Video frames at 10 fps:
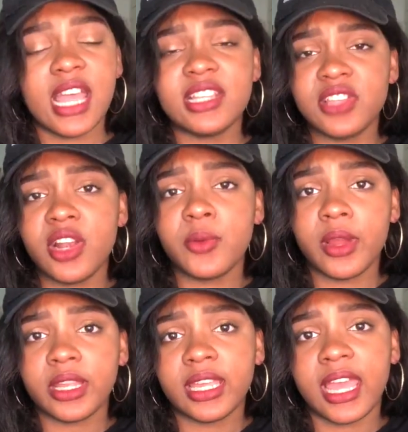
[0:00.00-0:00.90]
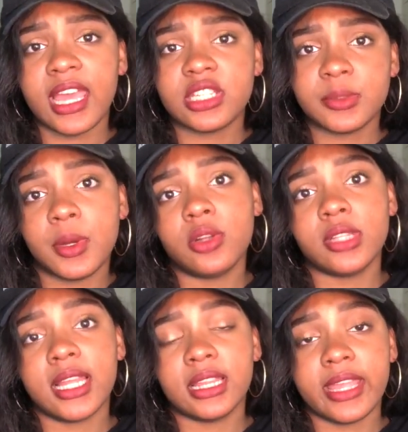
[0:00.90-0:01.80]
I started working at
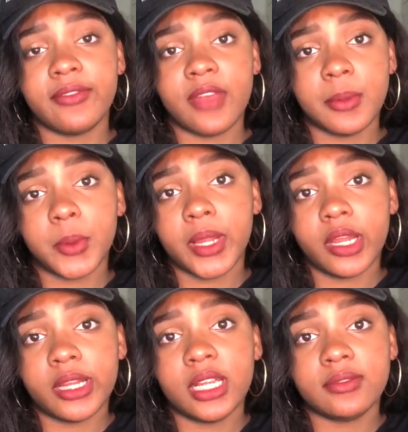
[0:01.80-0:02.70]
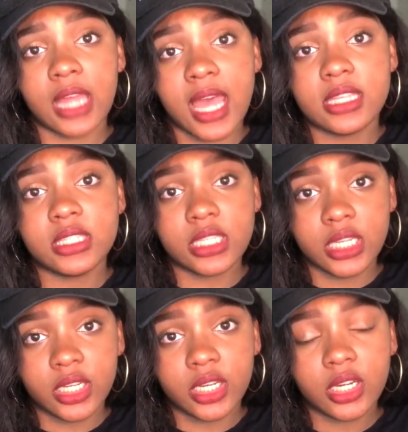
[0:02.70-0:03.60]
Chipotle late February of last
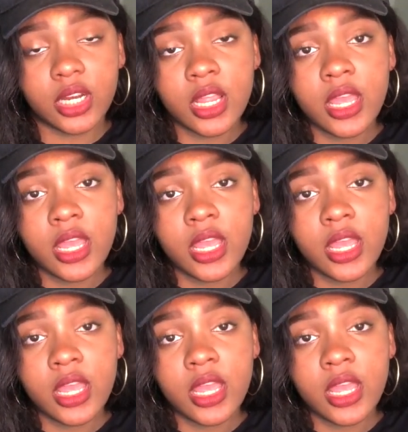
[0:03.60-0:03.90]
year.